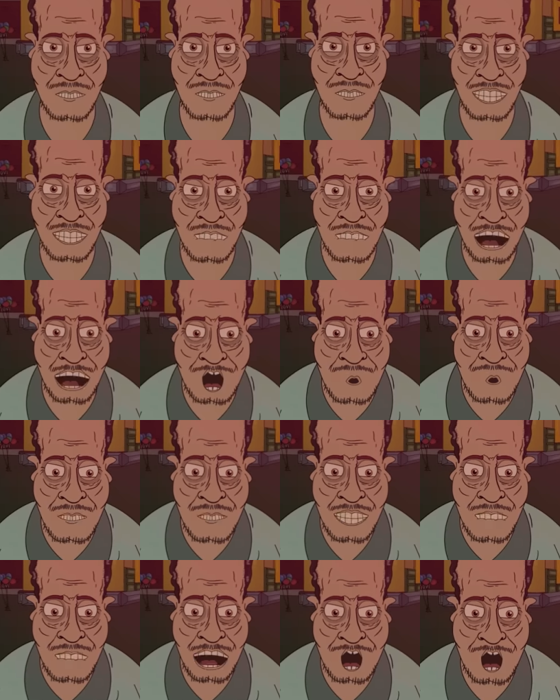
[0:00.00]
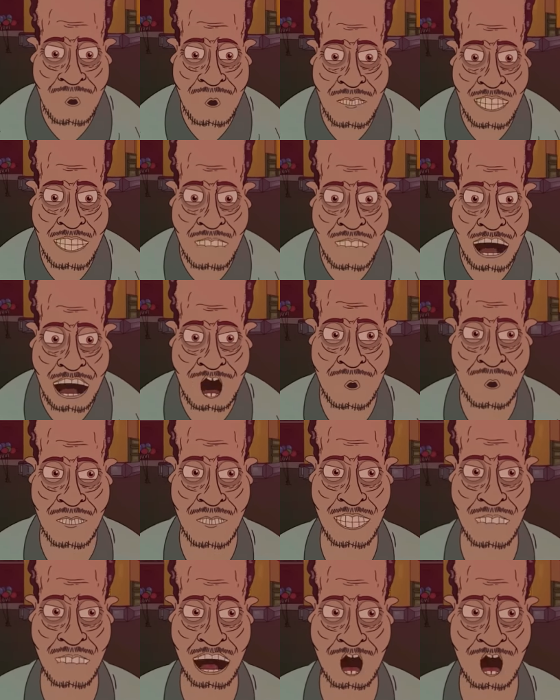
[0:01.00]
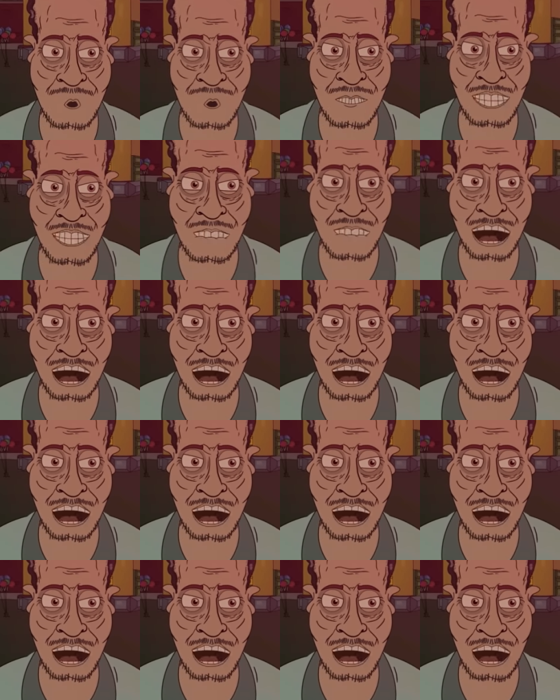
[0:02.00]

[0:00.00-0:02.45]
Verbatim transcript: He has a problem with sharing, so he likes spending his